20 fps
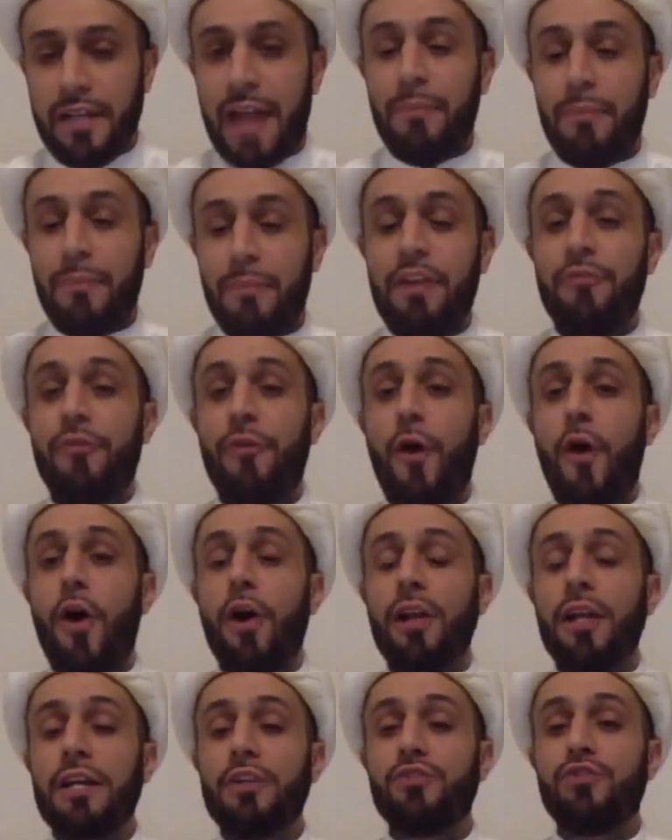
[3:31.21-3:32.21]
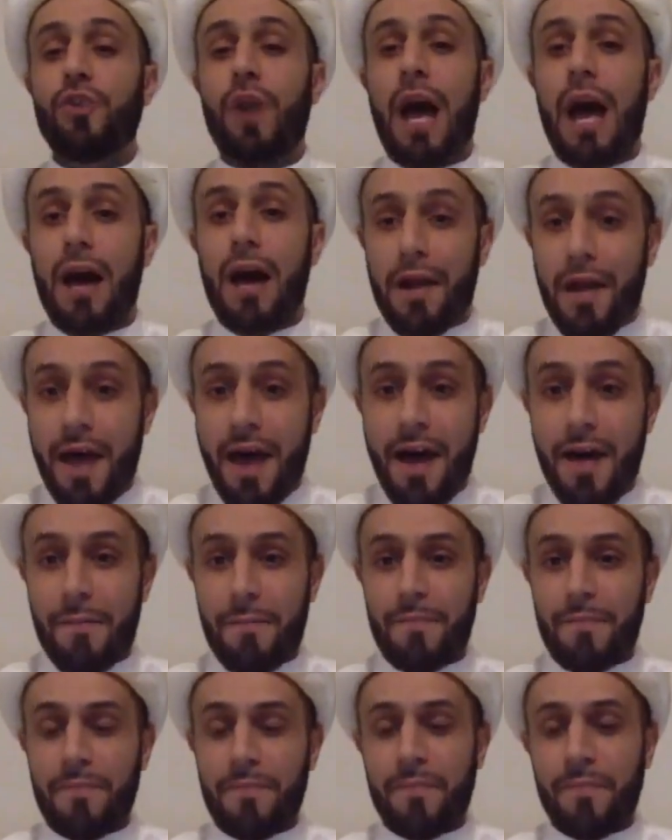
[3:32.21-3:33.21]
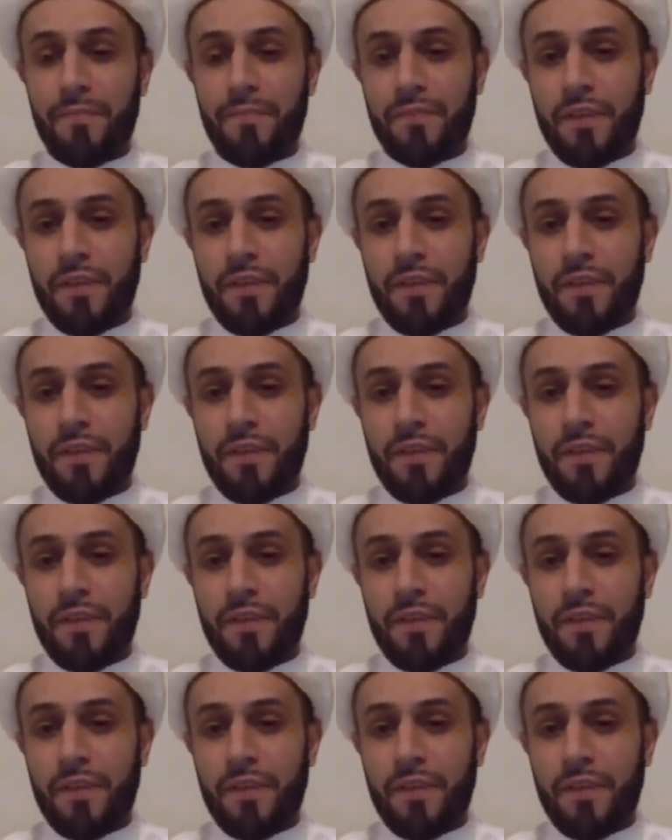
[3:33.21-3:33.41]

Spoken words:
I may fall into haram.